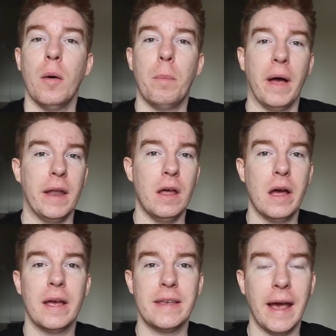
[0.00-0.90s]
But
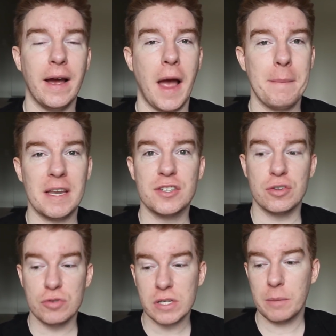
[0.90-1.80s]
yeah, I mean, it's
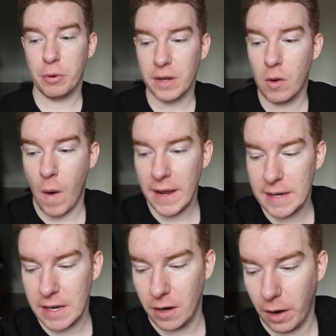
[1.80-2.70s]
usually pretty
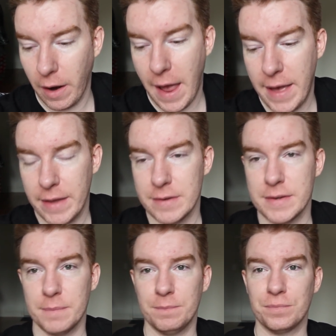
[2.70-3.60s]
quiet here, and